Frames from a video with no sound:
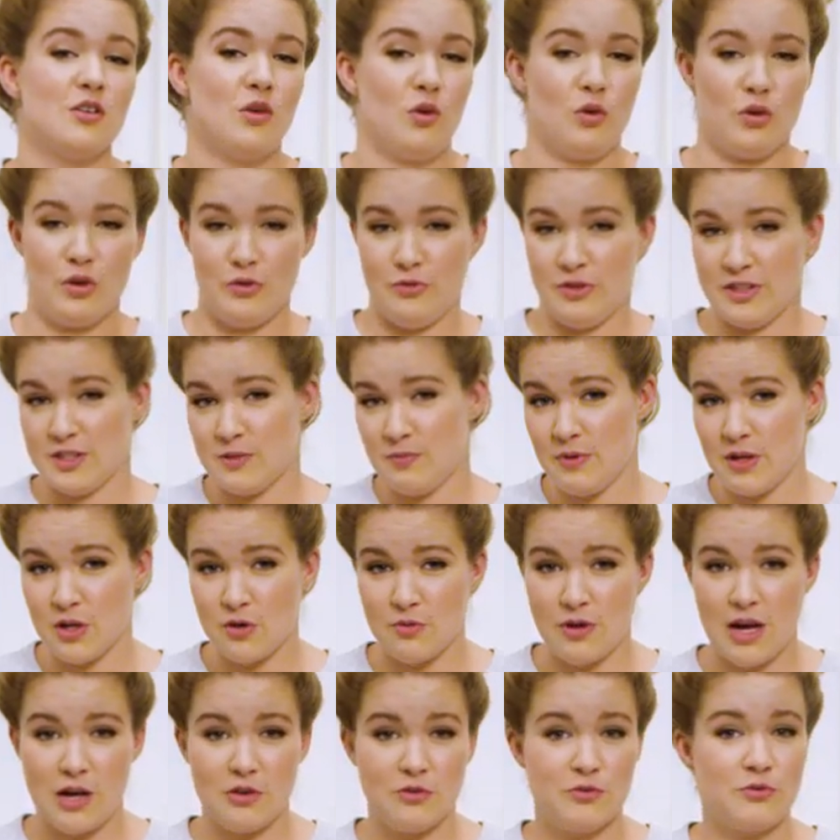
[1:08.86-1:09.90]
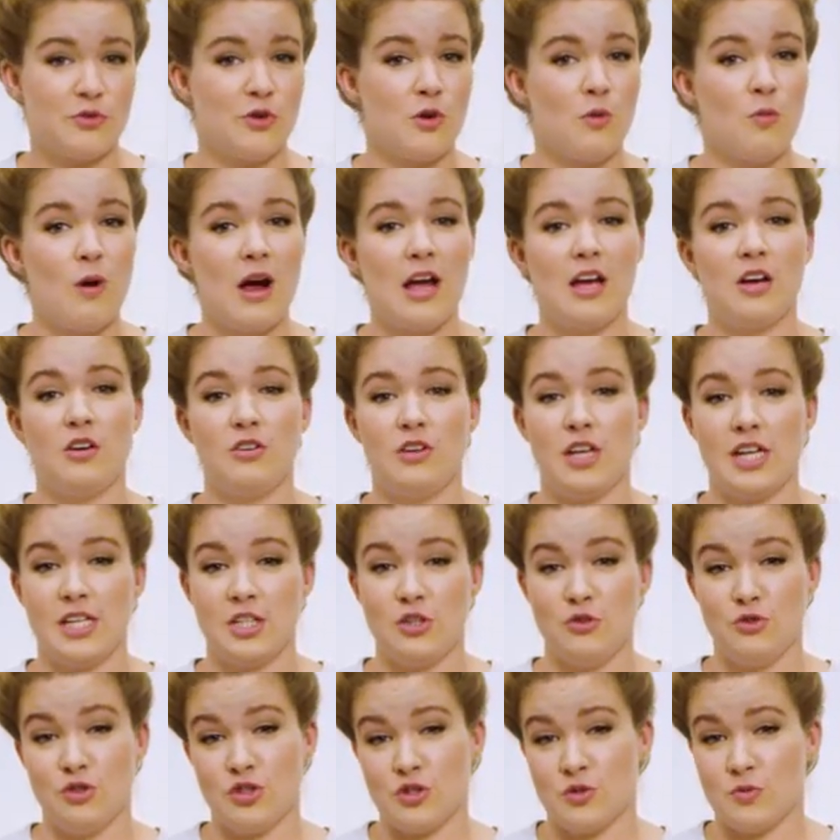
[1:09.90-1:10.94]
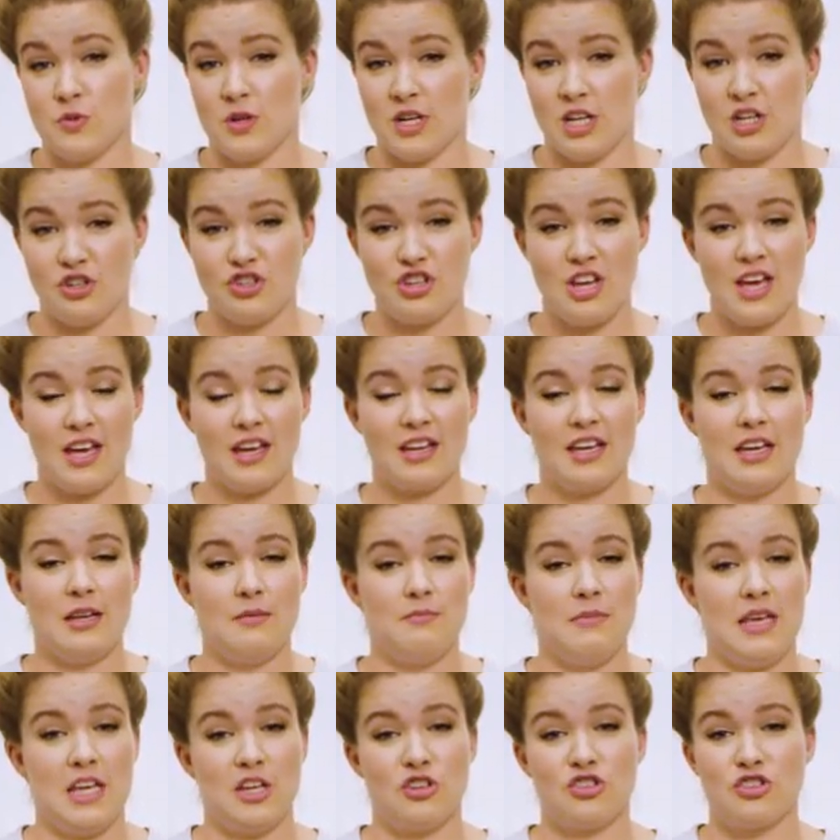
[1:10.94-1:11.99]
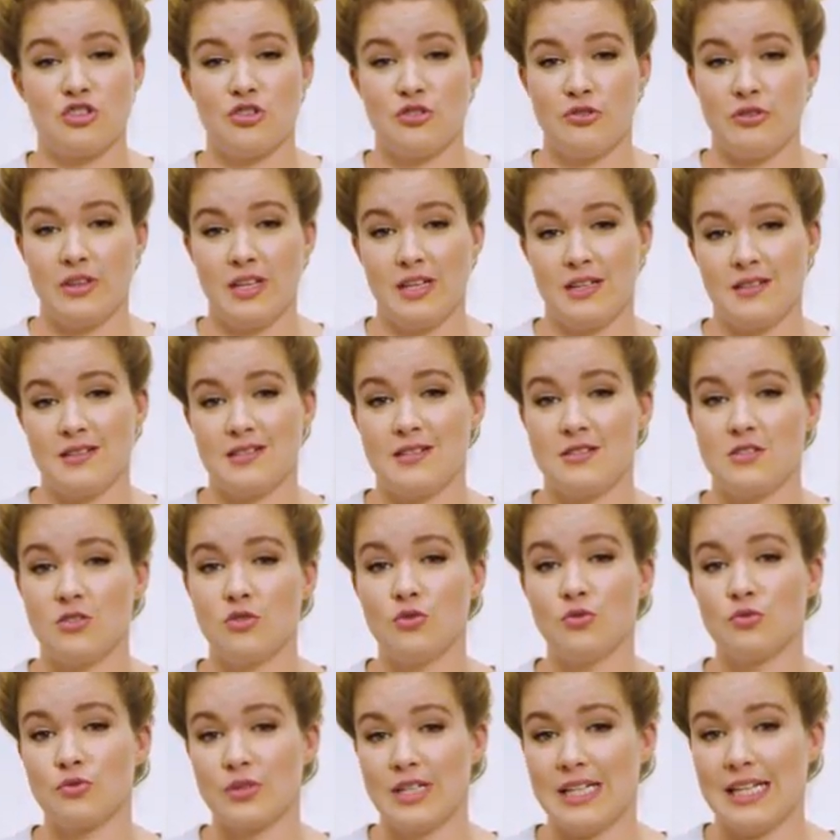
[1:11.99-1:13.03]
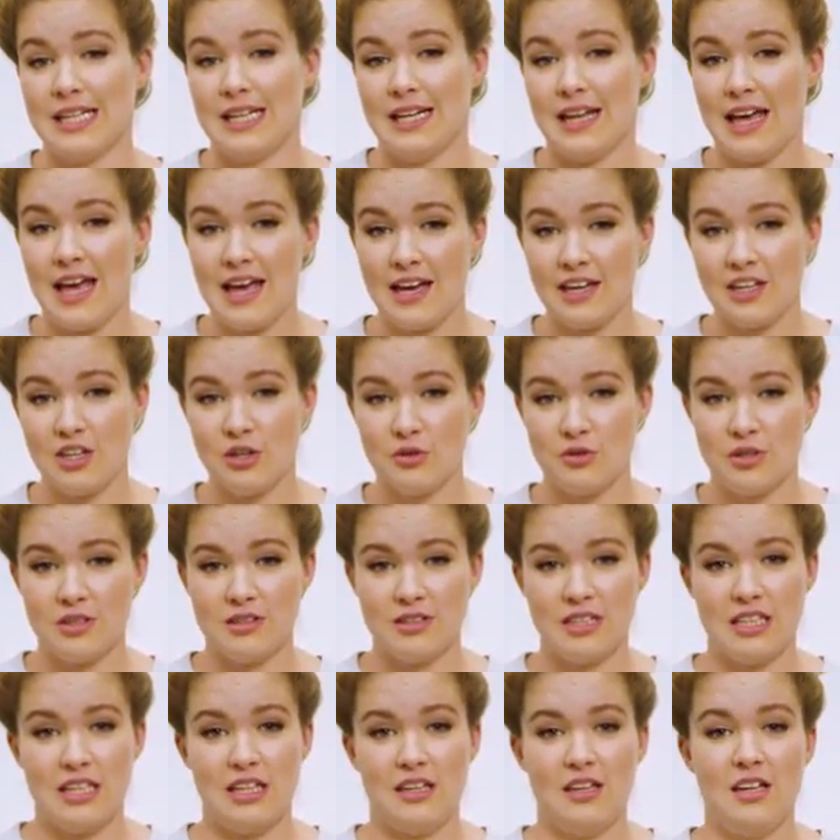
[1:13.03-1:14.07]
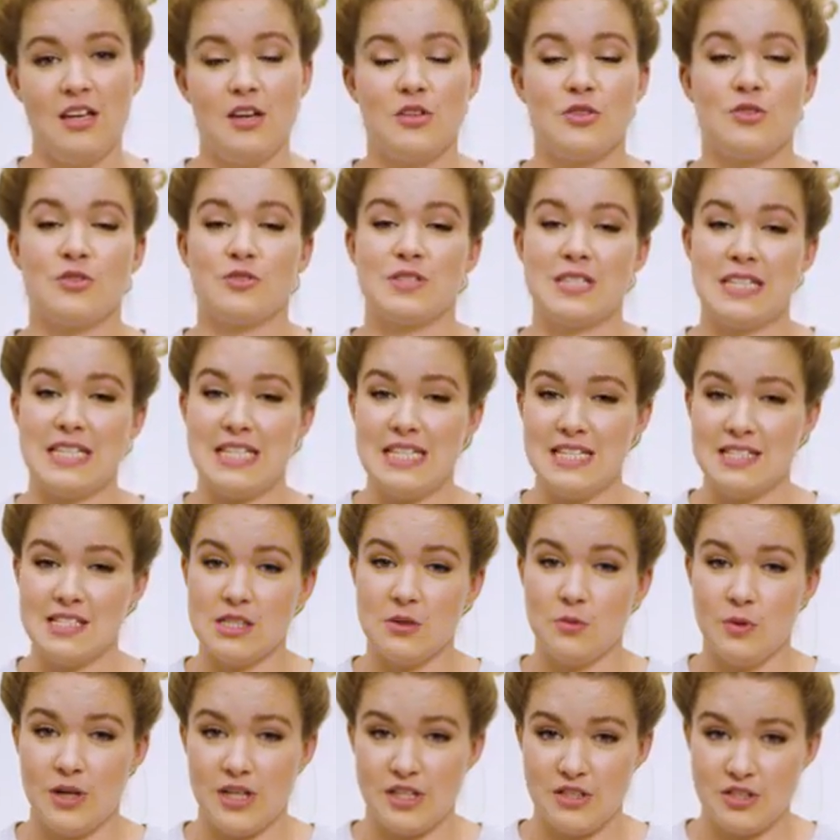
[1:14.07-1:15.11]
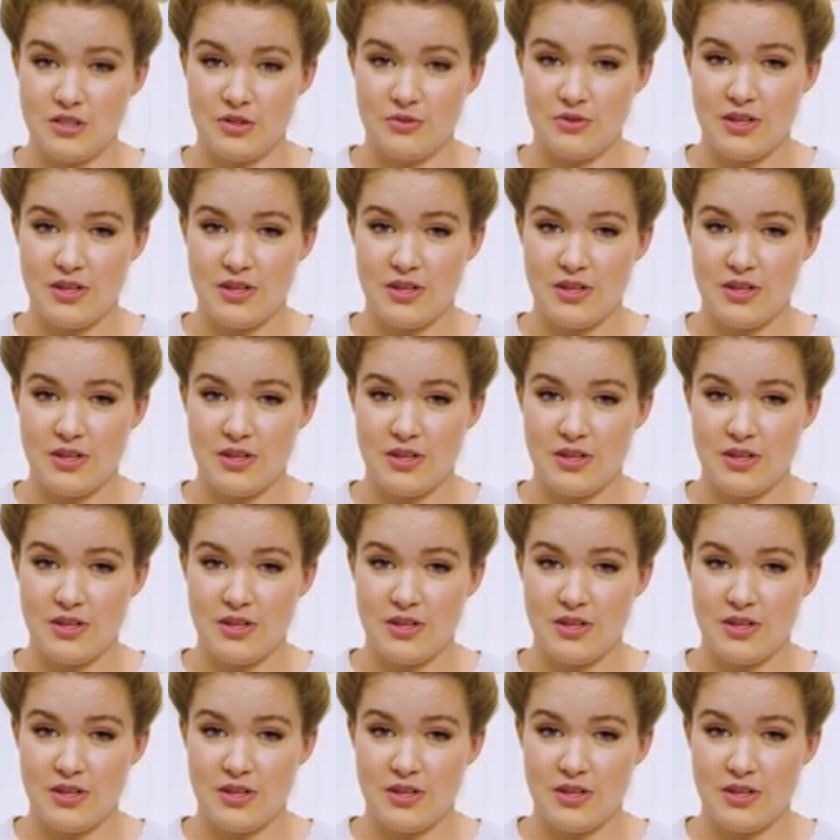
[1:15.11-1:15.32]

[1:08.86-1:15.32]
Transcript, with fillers: or if it's been around for a while and you just want to check and make sure that it's still reading accurately, there's an easy way to do